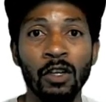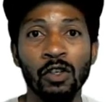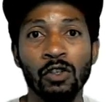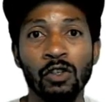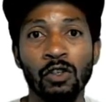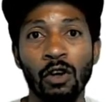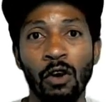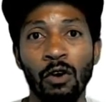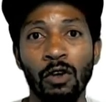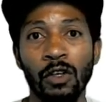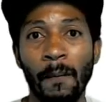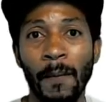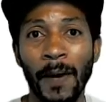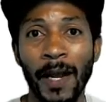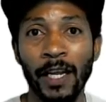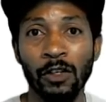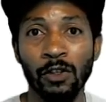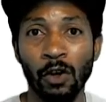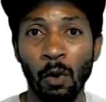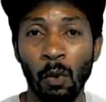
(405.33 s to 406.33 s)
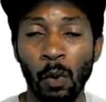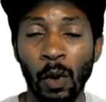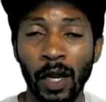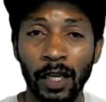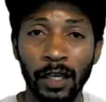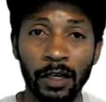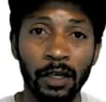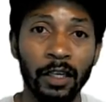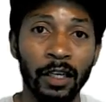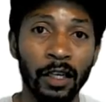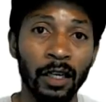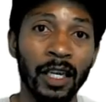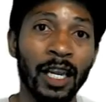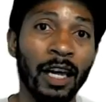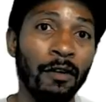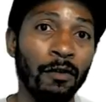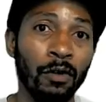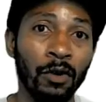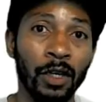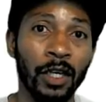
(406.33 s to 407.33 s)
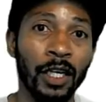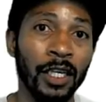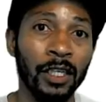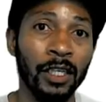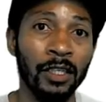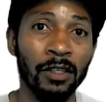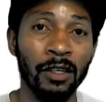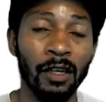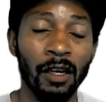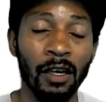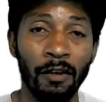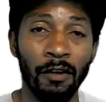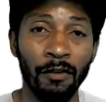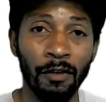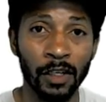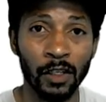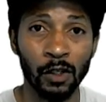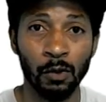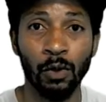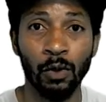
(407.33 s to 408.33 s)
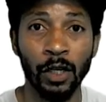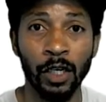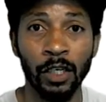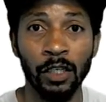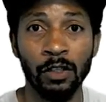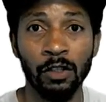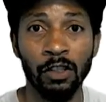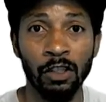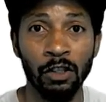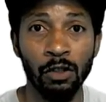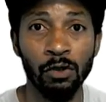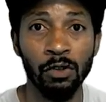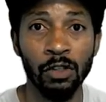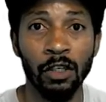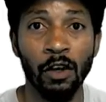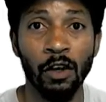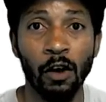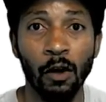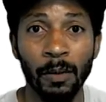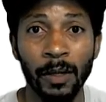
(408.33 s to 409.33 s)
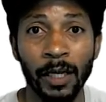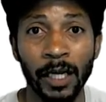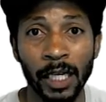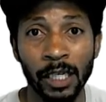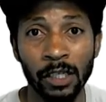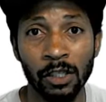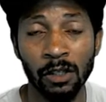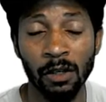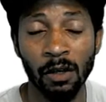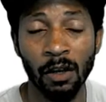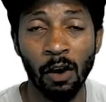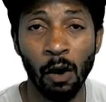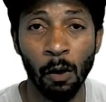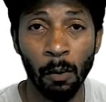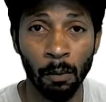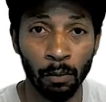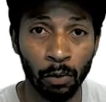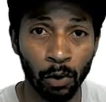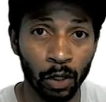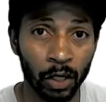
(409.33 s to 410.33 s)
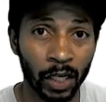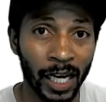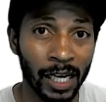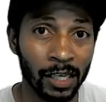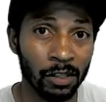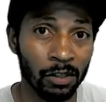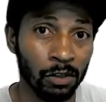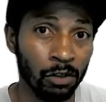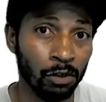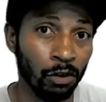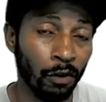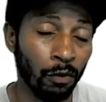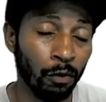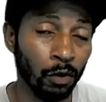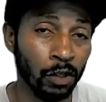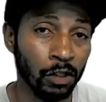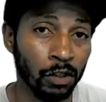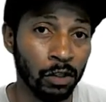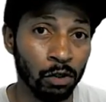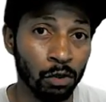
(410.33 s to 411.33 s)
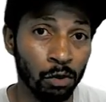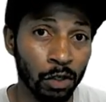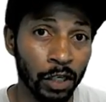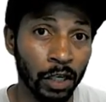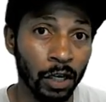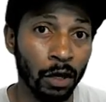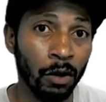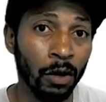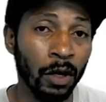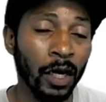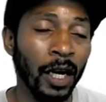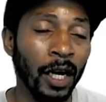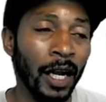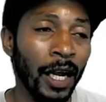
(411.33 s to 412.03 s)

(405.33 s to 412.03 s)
So it depends on what your level is of experience using the OBS, Open Broadcaster Software Studio,